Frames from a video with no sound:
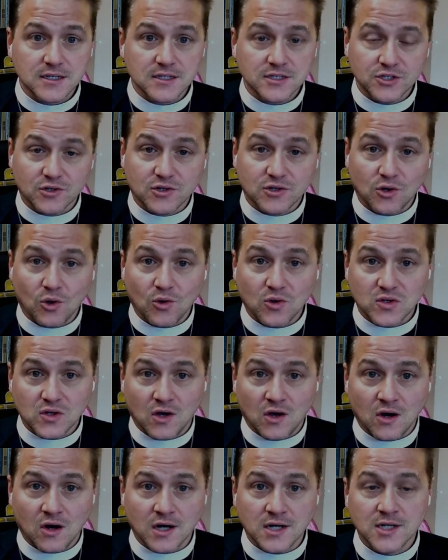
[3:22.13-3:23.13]
your cold
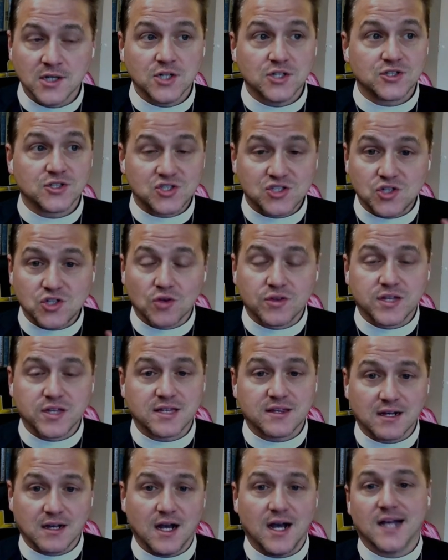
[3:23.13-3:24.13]
heart, so that
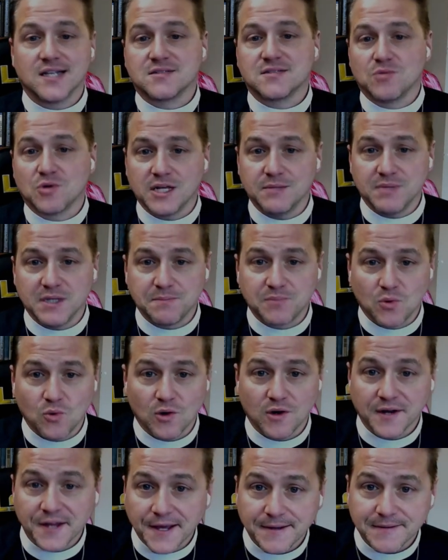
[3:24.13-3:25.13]
the gospel can be
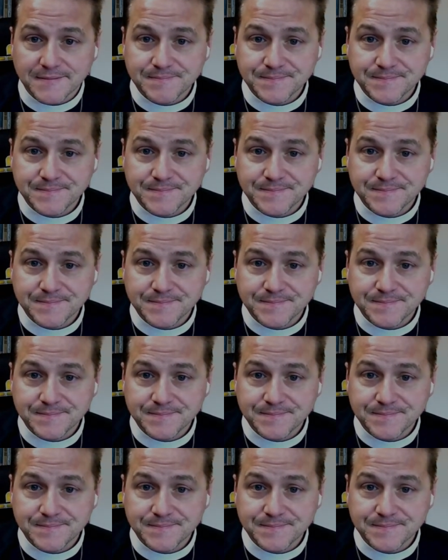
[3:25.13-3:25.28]
poured in.